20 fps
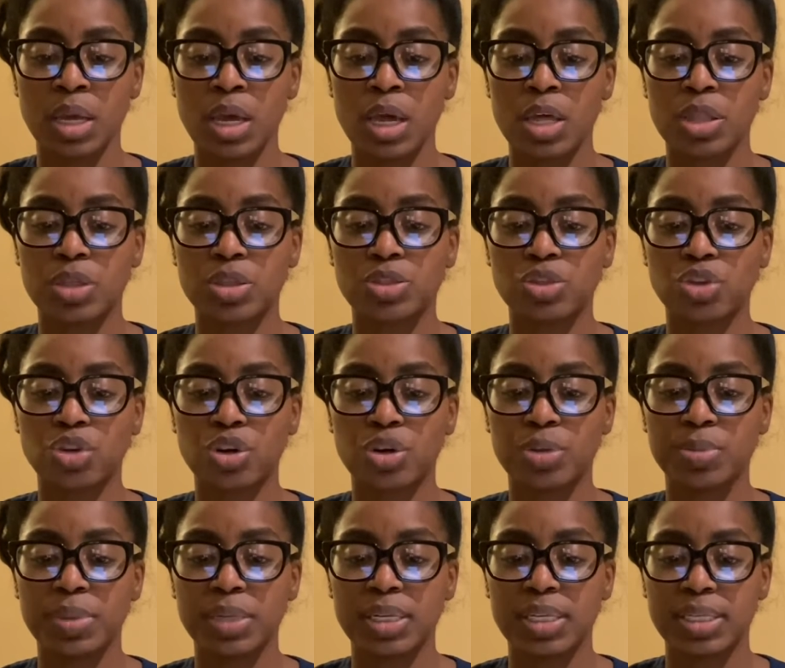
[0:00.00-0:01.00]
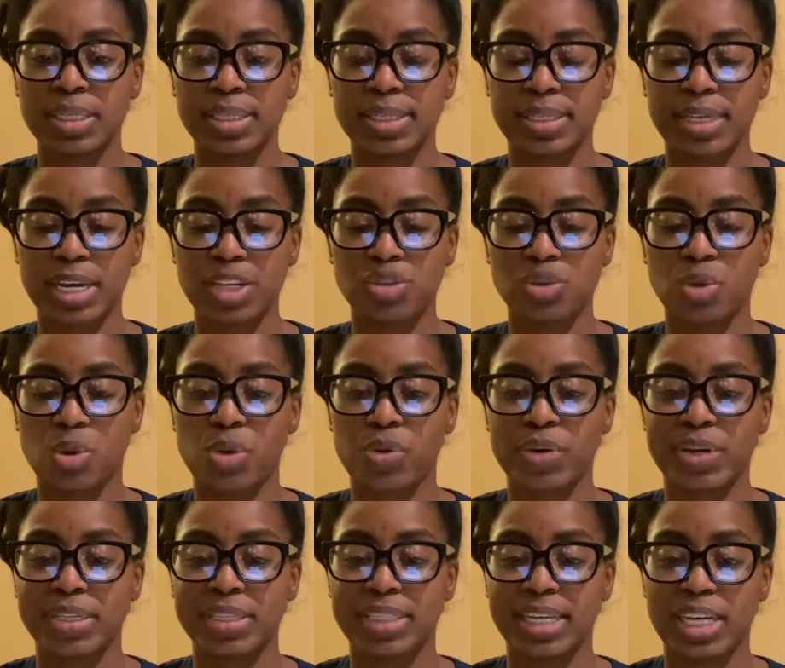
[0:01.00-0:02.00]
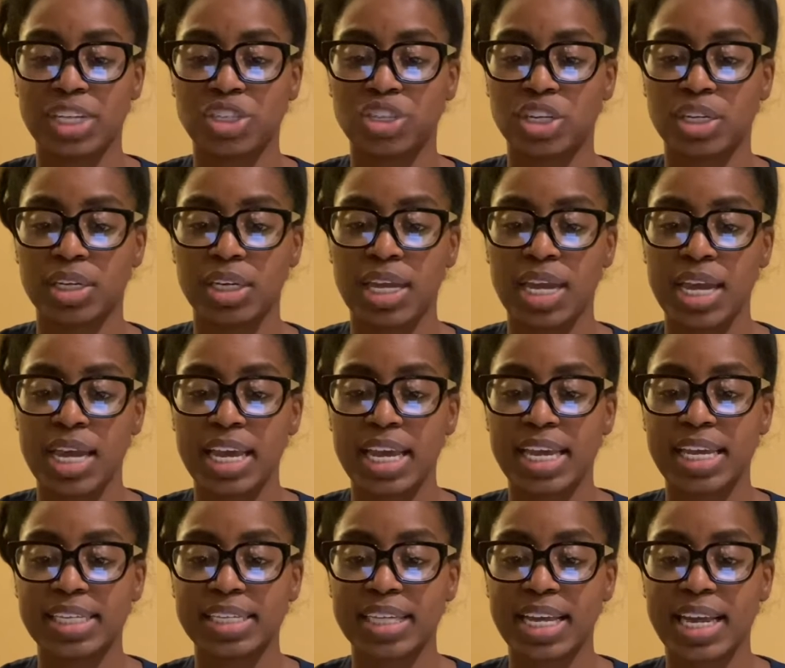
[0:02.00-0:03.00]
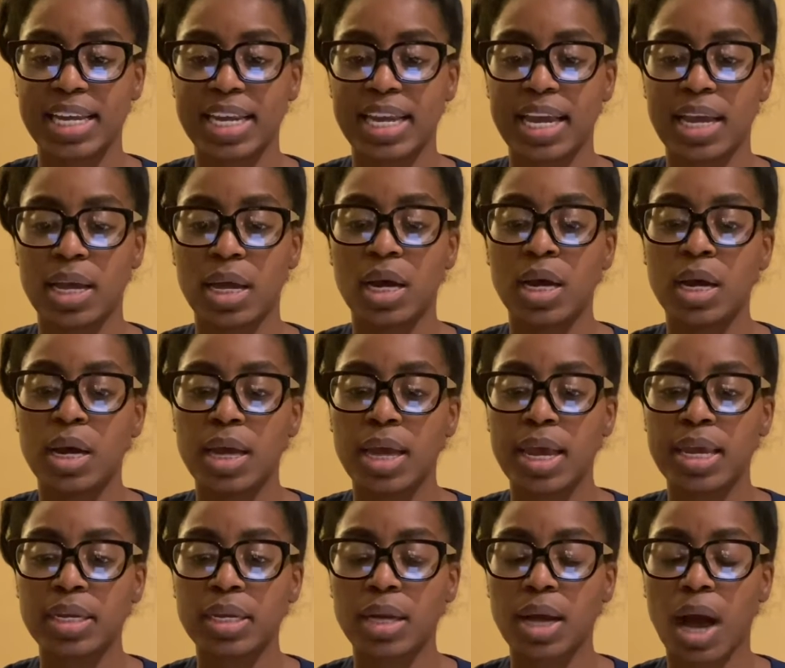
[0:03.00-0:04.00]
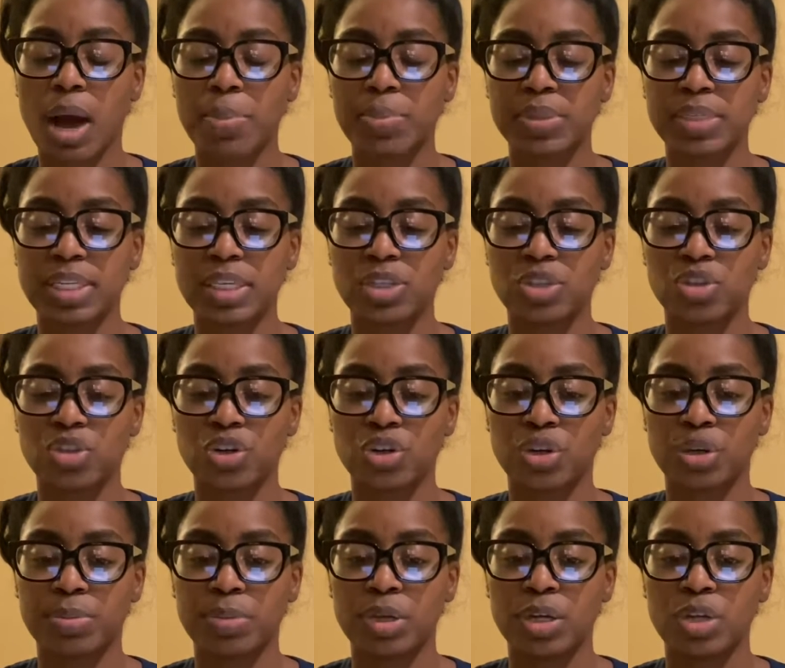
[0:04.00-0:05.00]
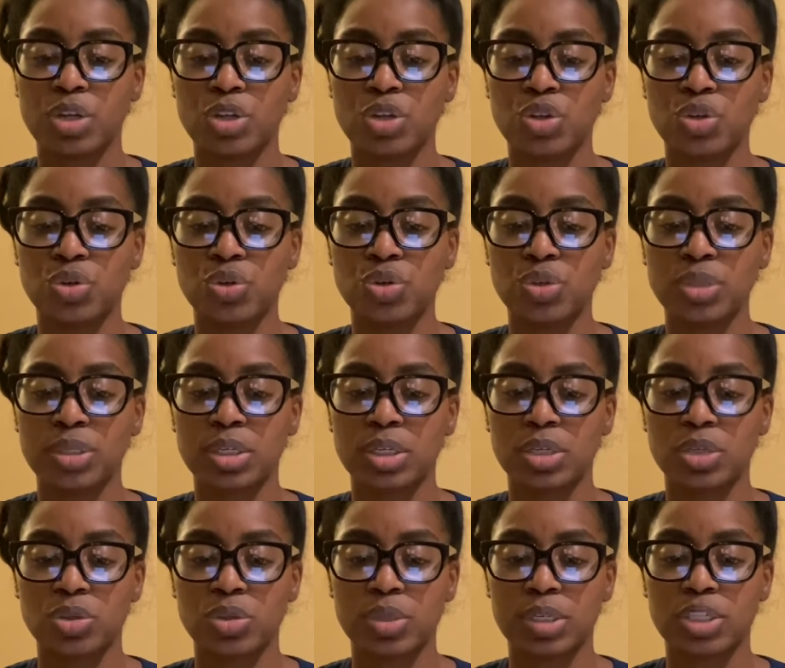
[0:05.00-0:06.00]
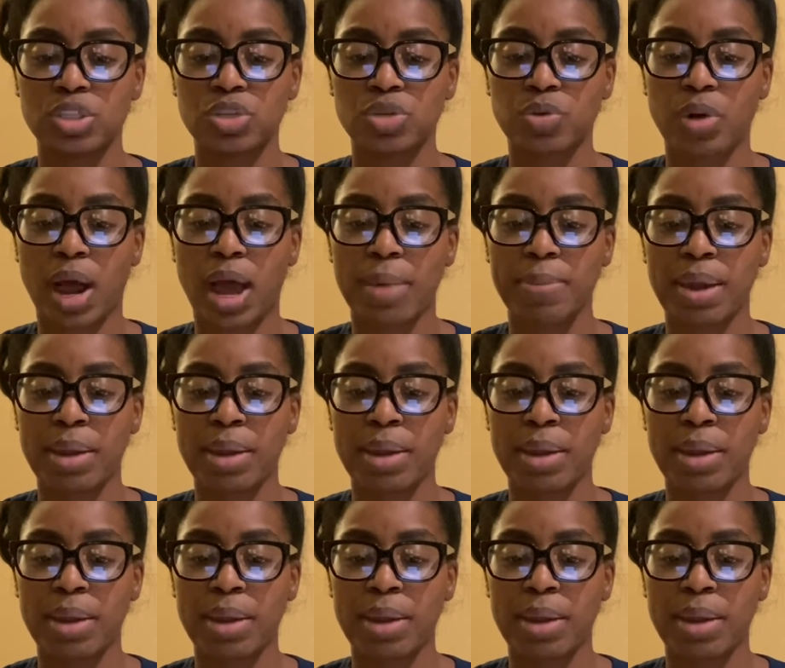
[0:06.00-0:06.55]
The term sexual orientation is an encompassing term used to describe a